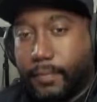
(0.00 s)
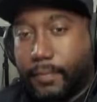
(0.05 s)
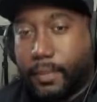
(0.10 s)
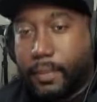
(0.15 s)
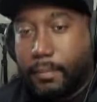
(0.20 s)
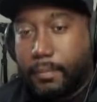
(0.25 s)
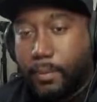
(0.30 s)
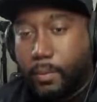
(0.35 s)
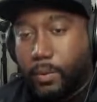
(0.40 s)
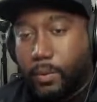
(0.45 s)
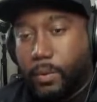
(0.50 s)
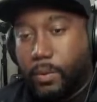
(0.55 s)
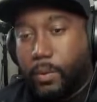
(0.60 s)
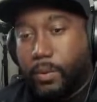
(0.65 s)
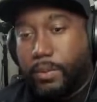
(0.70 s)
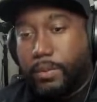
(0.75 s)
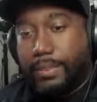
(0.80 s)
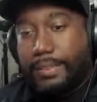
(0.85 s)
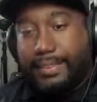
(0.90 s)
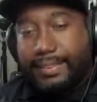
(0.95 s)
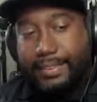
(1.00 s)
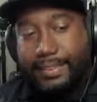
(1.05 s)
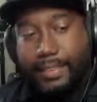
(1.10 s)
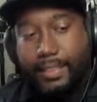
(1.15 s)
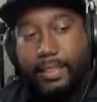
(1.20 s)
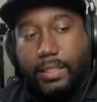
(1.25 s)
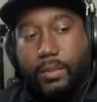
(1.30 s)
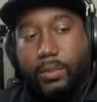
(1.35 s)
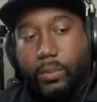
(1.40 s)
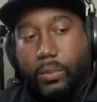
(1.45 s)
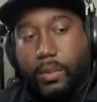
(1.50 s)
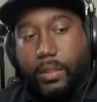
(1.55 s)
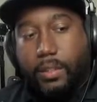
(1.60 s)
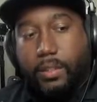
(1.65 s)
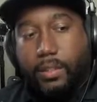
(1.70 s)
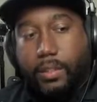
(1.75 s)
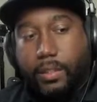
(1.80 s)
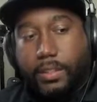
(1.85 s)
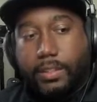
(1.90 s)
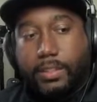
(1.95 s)
But we're going to see what it
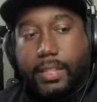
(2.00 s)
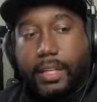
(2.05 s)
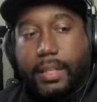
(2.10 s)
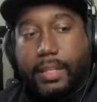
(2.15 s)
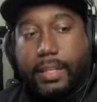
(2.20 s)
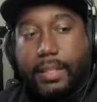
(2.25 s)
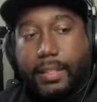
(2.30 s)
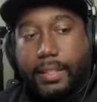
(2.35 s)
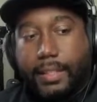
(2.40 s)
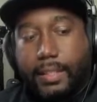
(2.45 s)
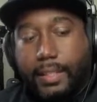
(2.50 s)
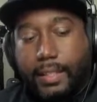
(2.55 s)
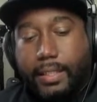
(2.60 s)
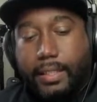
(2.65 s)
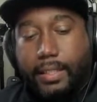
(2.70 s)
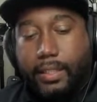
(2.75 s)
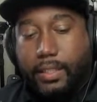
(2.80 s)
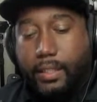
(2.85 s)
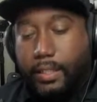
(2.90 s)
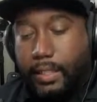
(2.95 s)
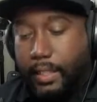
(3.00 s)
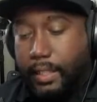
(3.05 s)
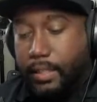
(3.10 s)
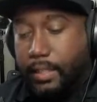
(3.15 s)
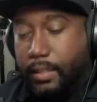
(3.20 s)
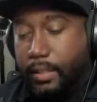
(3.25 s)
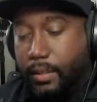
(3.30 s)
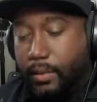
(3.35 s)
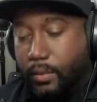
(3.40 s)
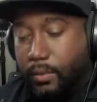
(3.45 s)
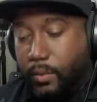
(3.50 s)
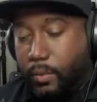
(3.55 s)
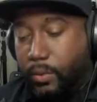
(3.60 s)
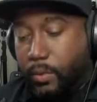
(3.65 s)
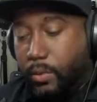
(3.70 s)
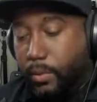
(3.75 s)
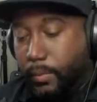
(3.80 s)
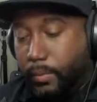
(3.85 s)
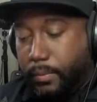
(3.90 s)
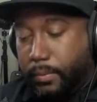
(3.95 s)
looks like here in
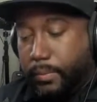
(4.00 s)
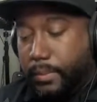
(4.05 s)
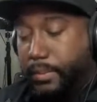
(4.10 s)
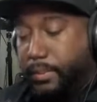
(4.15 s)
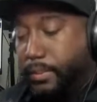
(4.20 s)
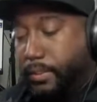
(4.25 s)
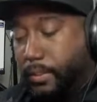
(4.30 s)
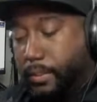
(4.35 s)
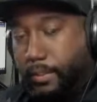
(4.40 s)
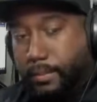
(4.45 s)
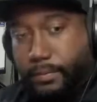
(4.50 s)
un momento.